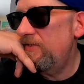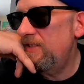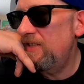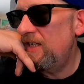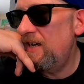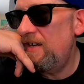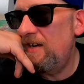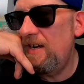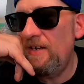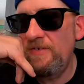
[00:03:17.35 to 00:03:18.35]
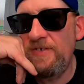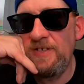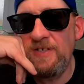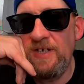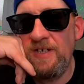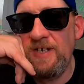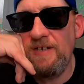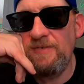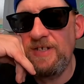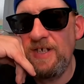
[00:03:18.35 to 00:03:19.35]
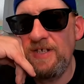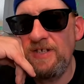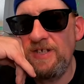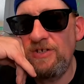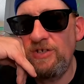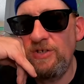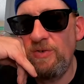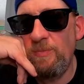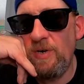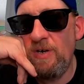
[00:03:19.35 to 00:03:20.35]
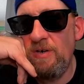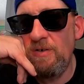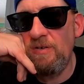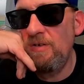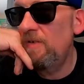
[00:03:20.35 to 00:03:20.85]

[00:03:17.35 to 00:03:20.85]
the entire house and like downsize like there's no tomorrow.